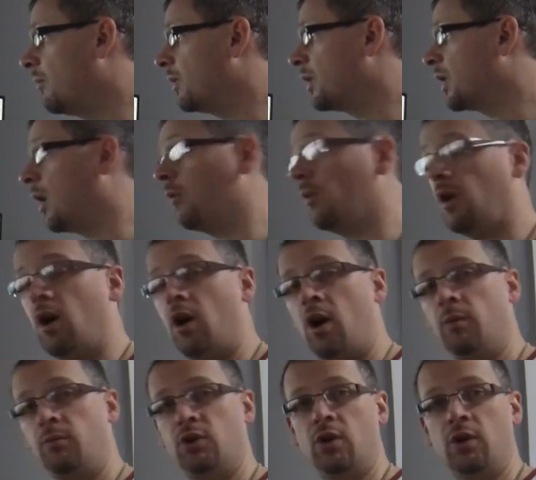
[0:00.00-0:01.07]
So
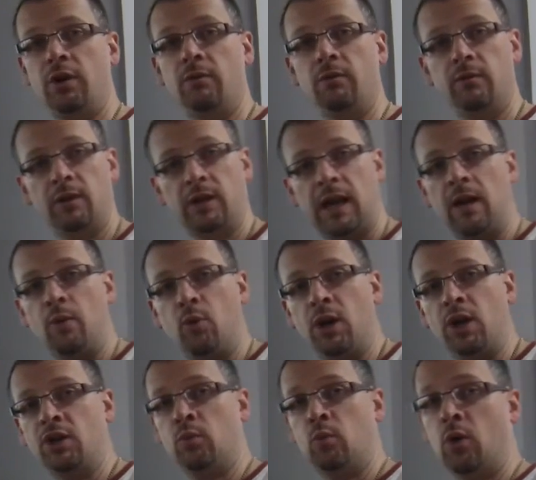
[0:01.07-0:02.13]
I'm done
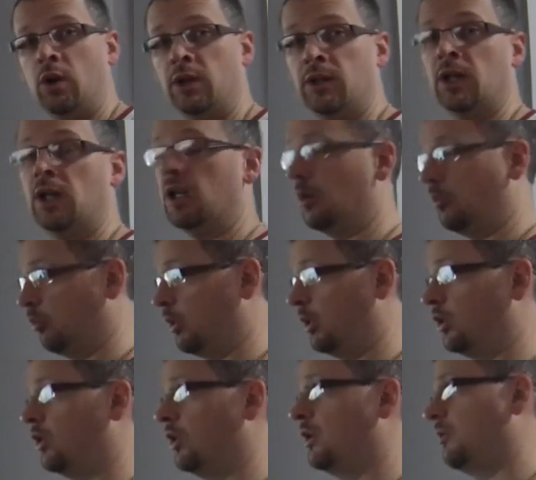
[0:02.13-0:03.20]
calibration wise,
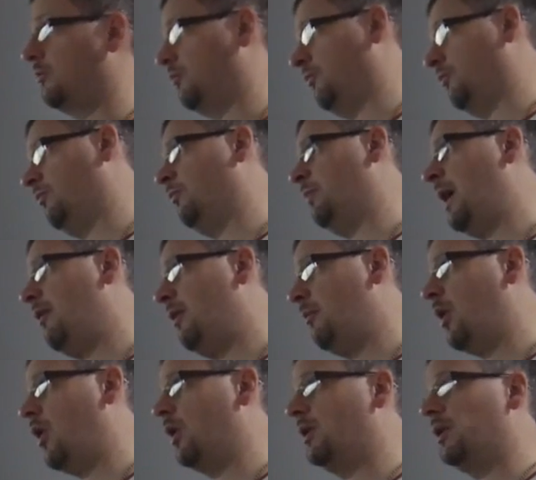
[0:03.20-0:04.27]
but just bear
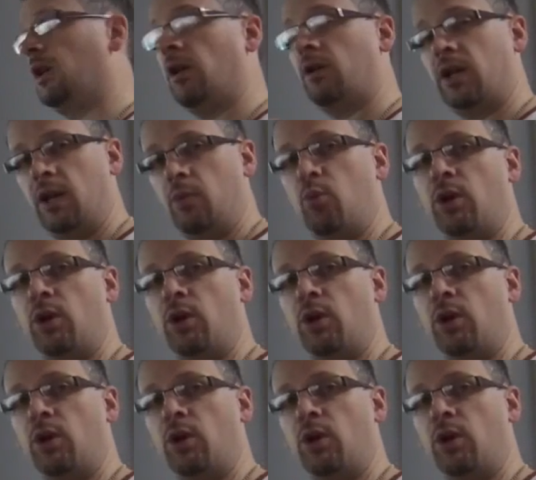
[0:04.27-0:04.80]
in mind, you know, keep